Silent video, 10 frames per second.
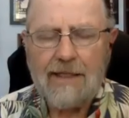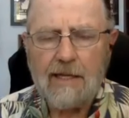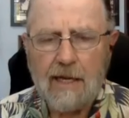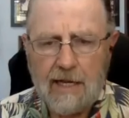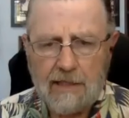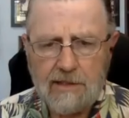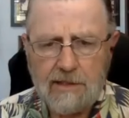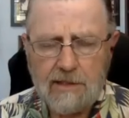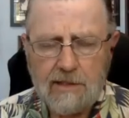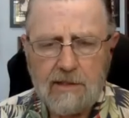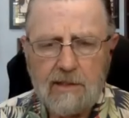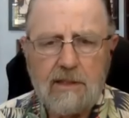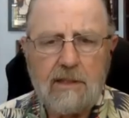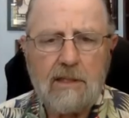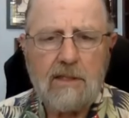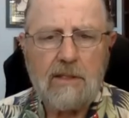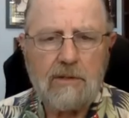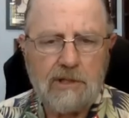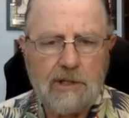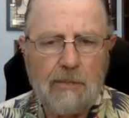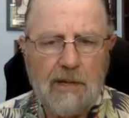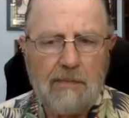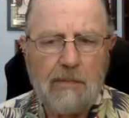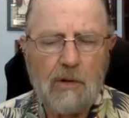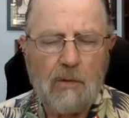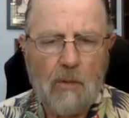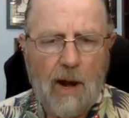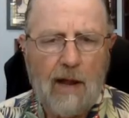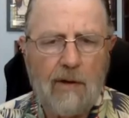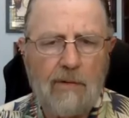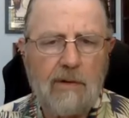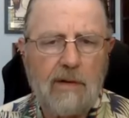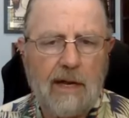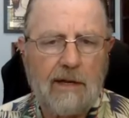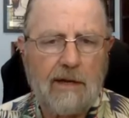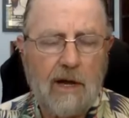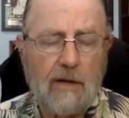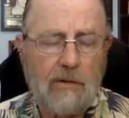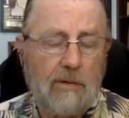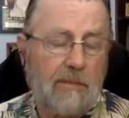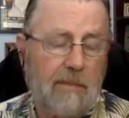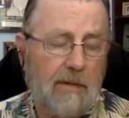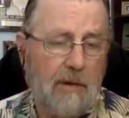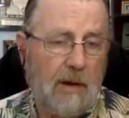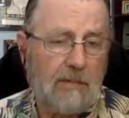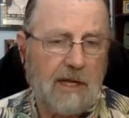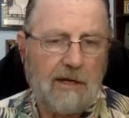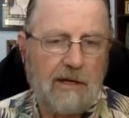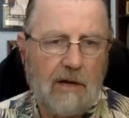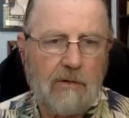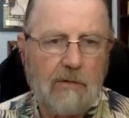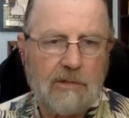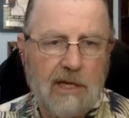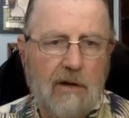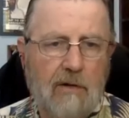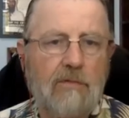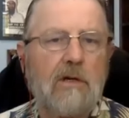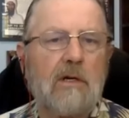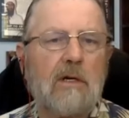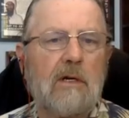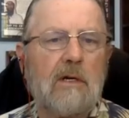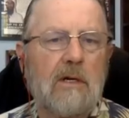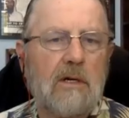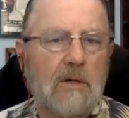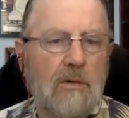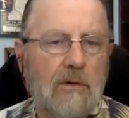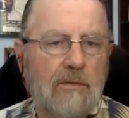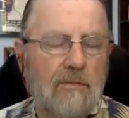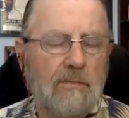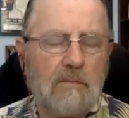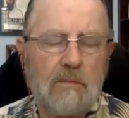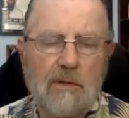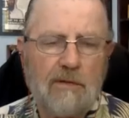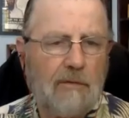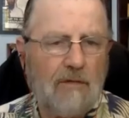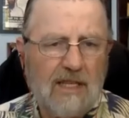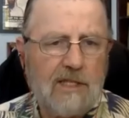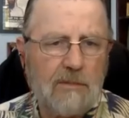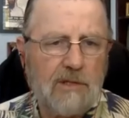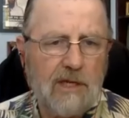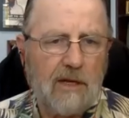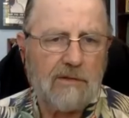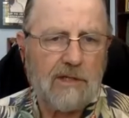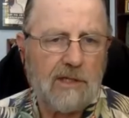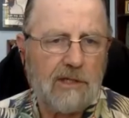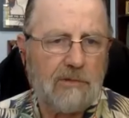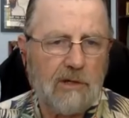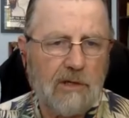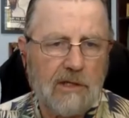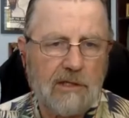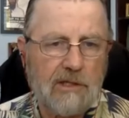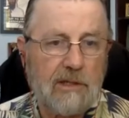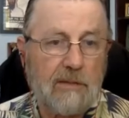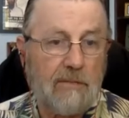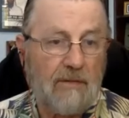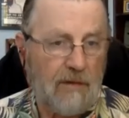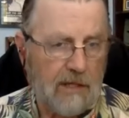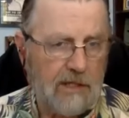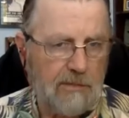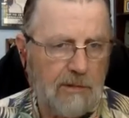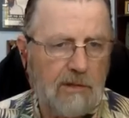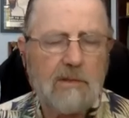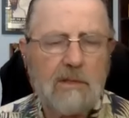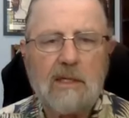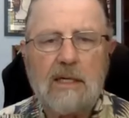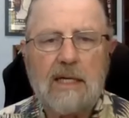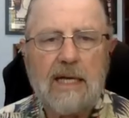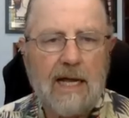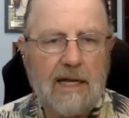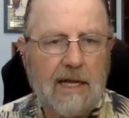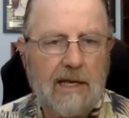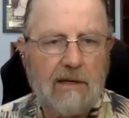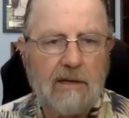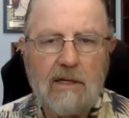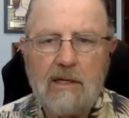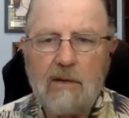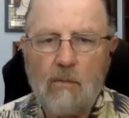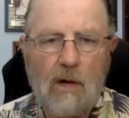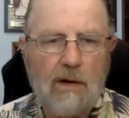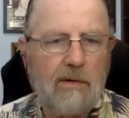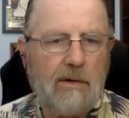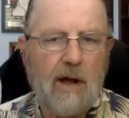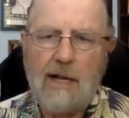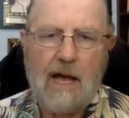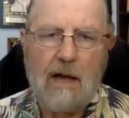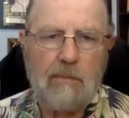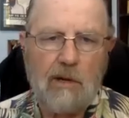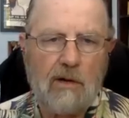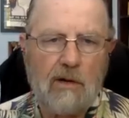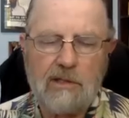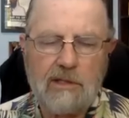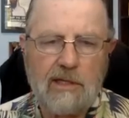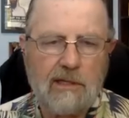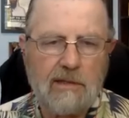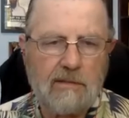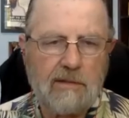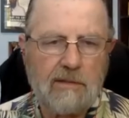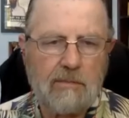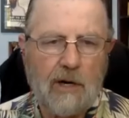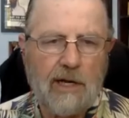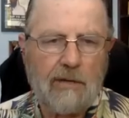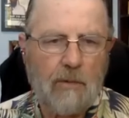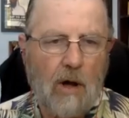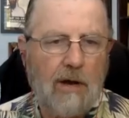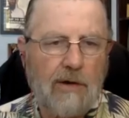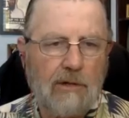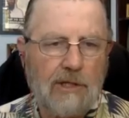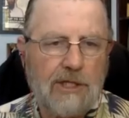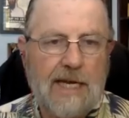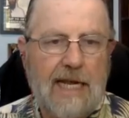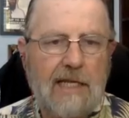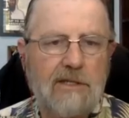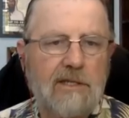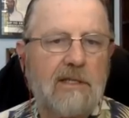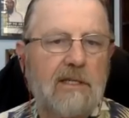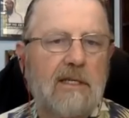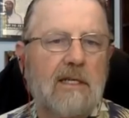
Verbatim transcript: Nonetheless, there's still people around Netanyahu, and perhaps Netanyahu himself, who have convinced themselves that Israel is invincible and can, one knockout blow is going to bring Iran to its knees.